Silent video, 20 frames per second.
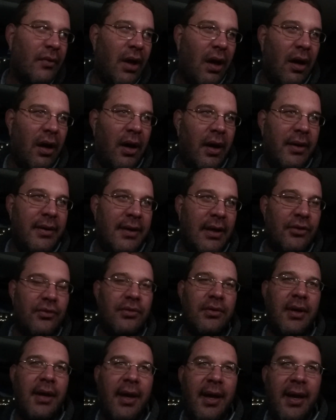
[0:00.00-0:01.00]

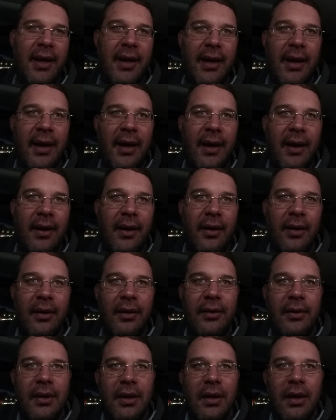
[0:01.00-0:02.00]
Yesterday, I